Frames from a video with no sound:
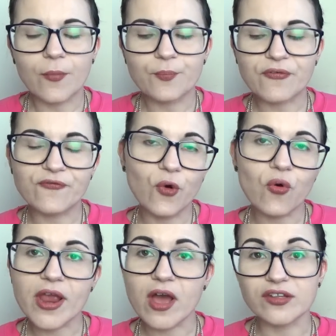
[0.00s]

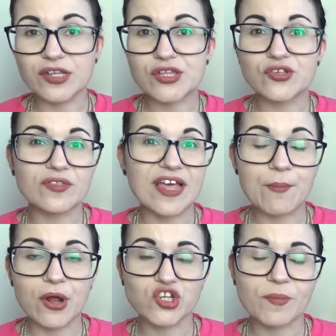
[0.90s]
before I understood
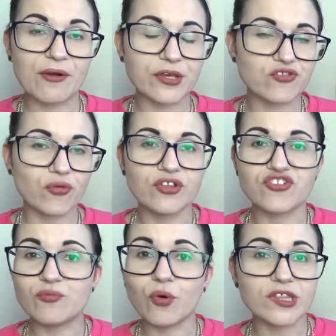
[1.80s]
that much about
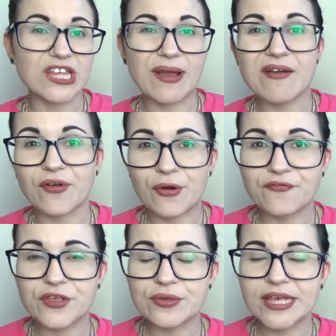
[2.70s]
astrology whatsoever a
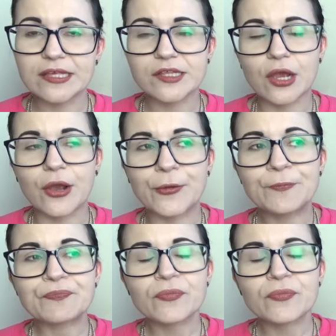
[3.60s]
few years ago,